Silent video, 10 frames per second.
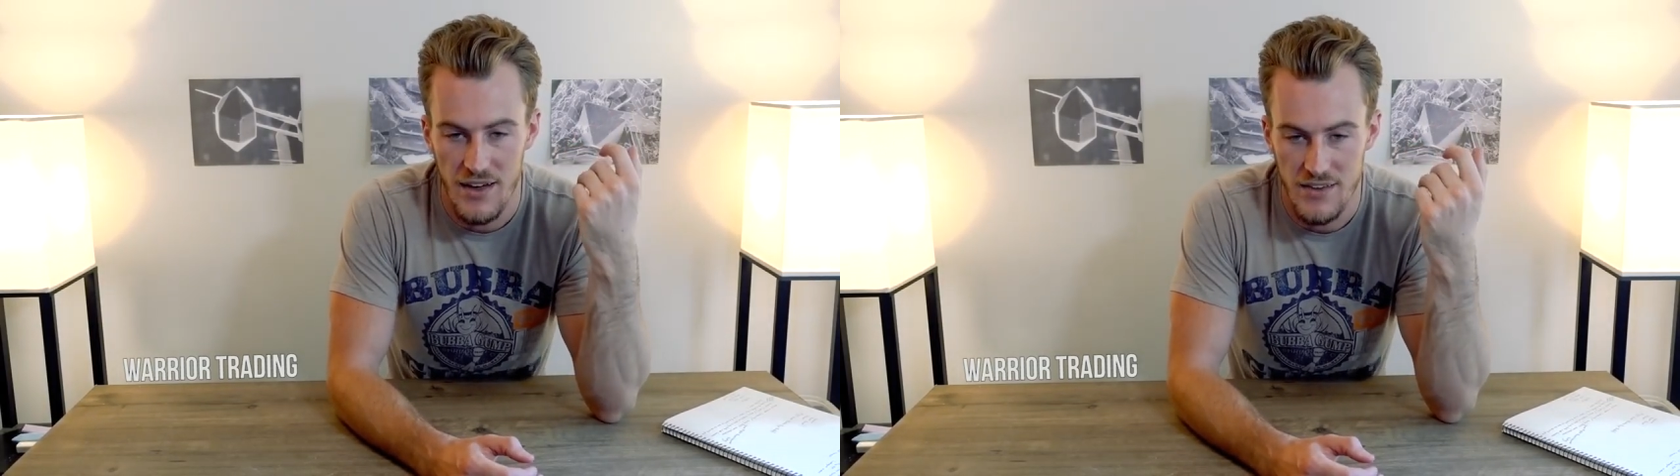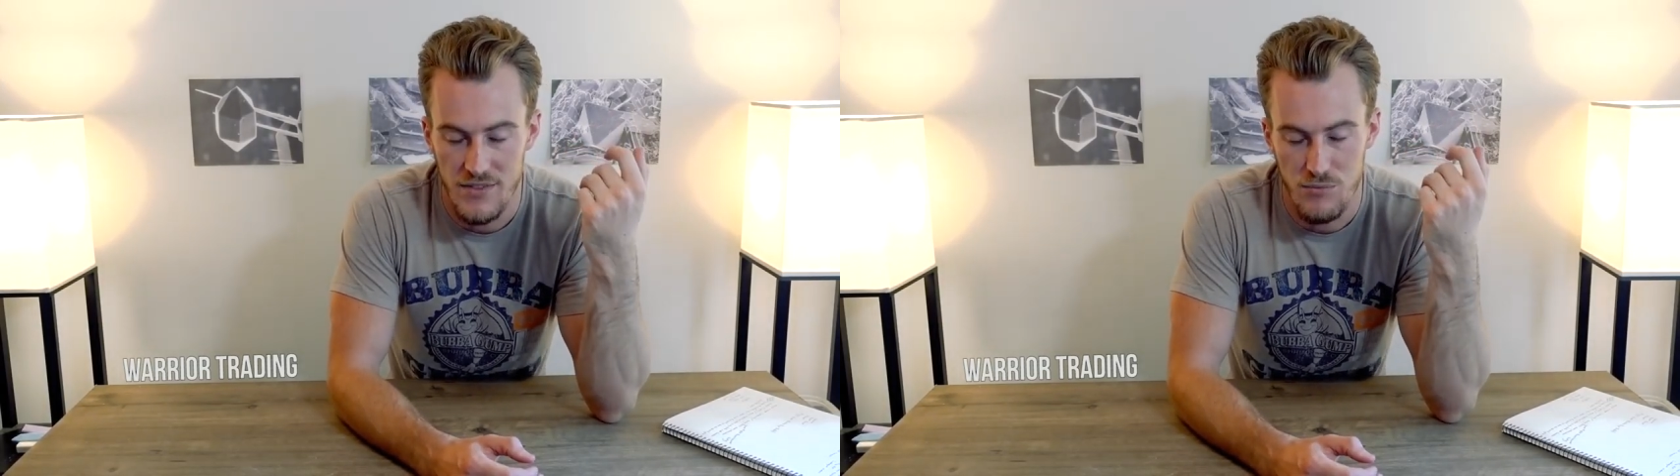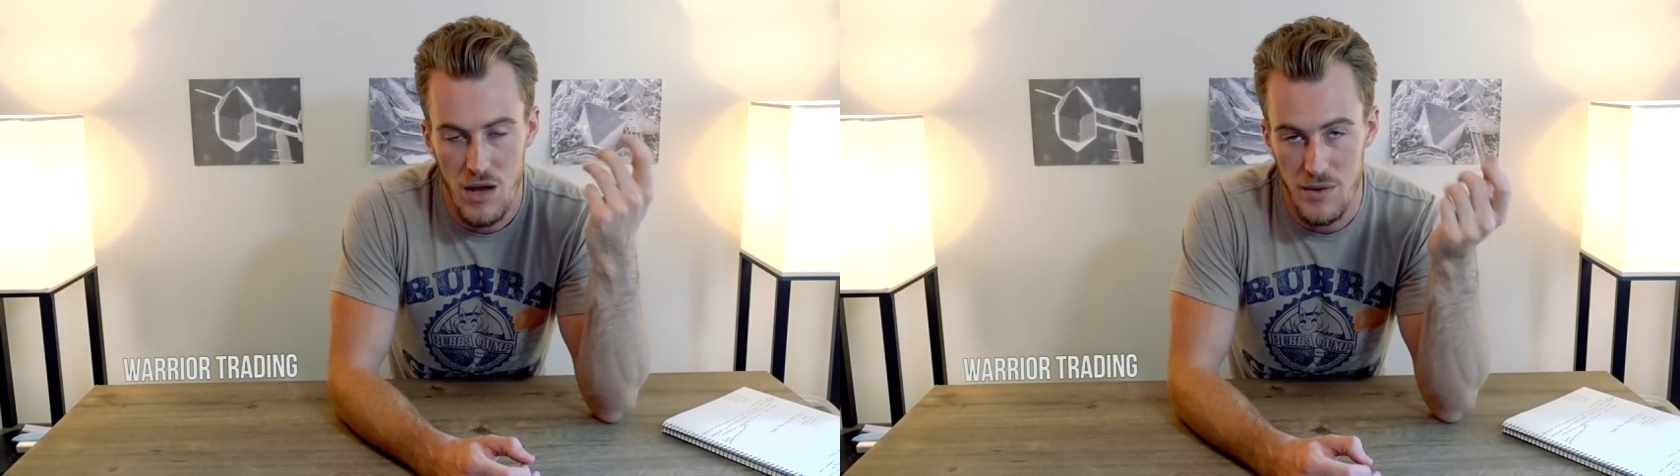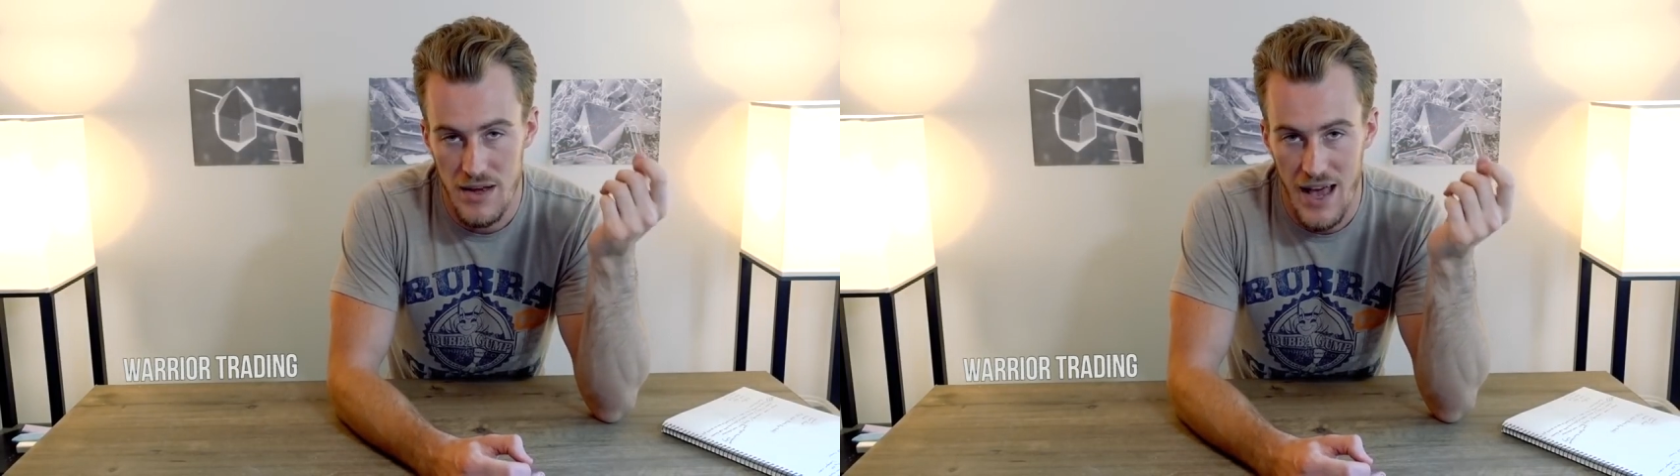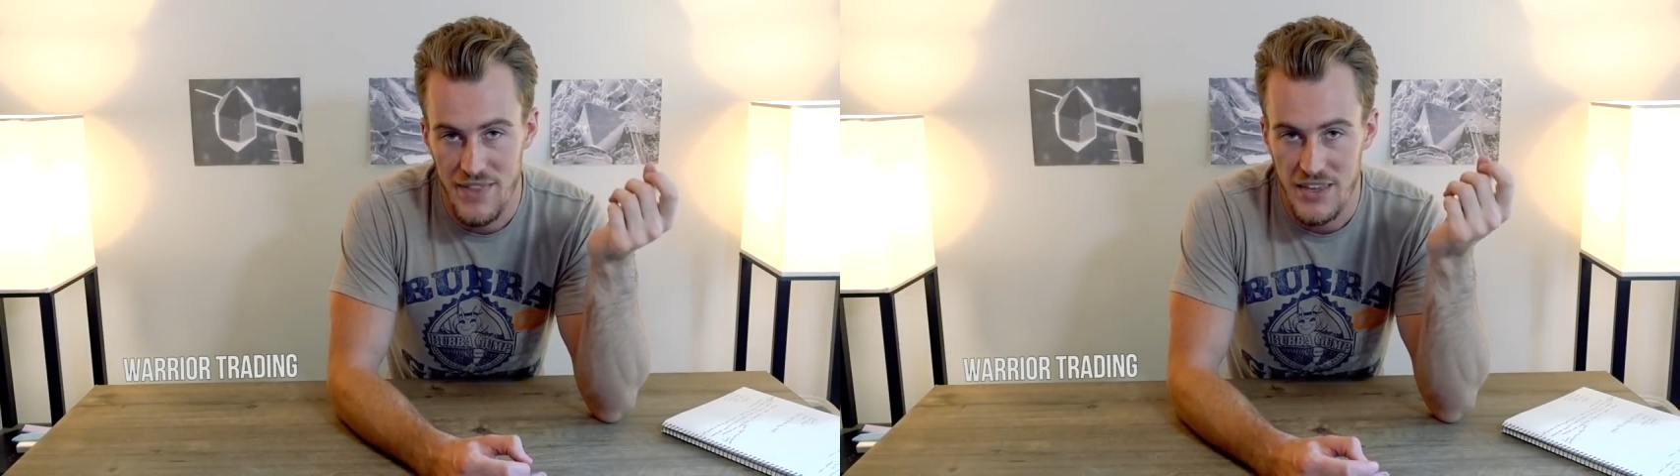It's probably
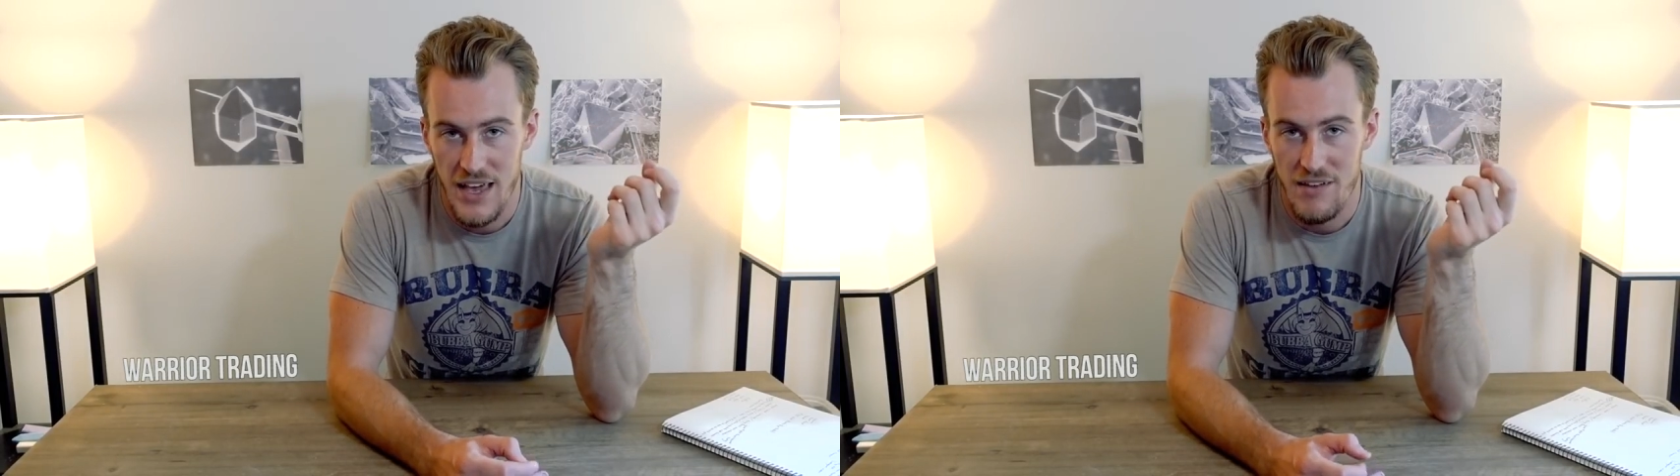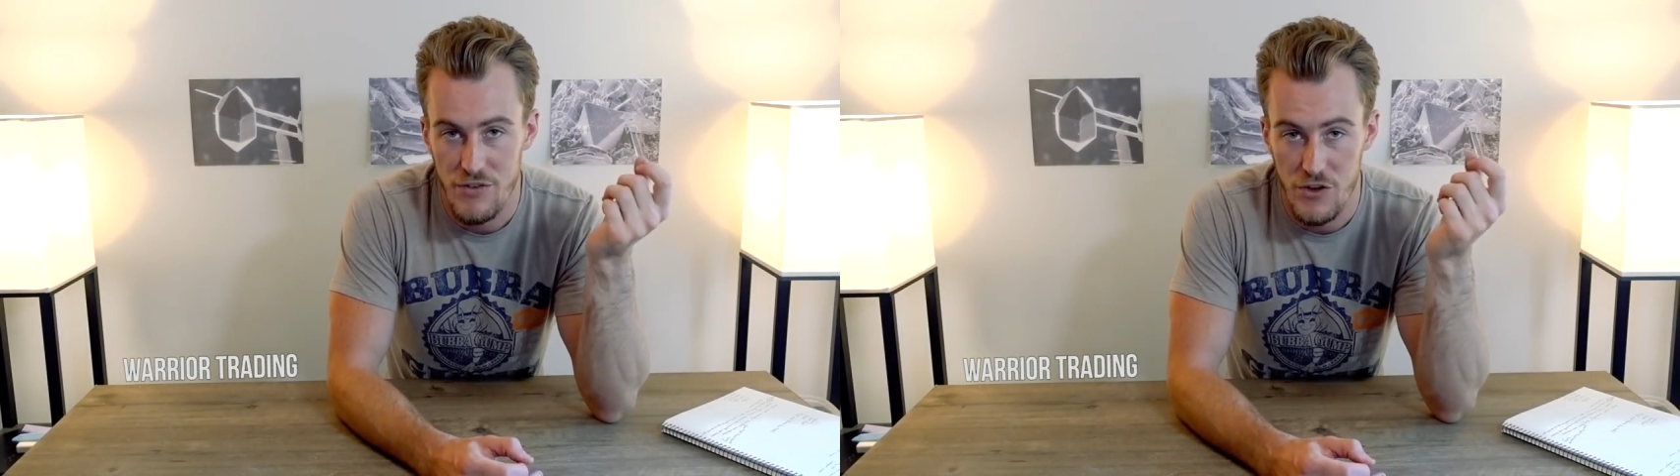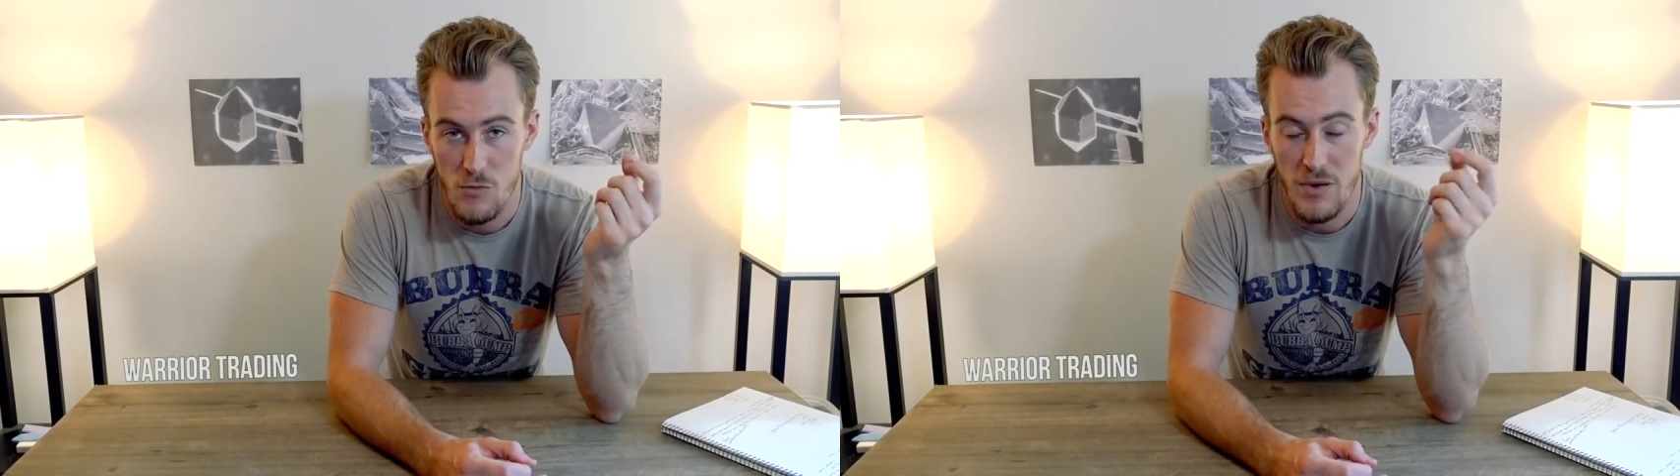not the guy for you,